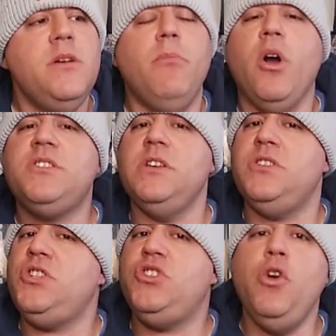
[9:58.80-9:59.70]
Mark's a
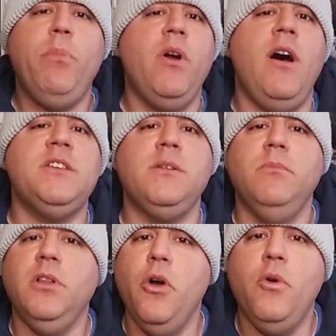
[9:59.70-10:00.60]
super
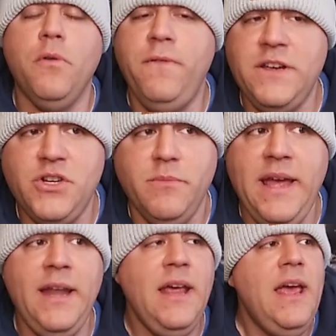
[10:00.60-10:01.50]
awesome local
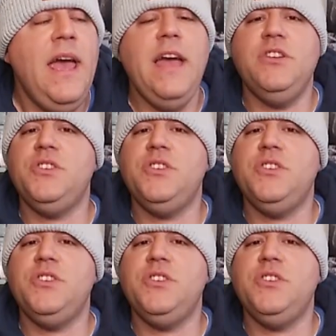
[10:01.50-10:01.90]
fisherman and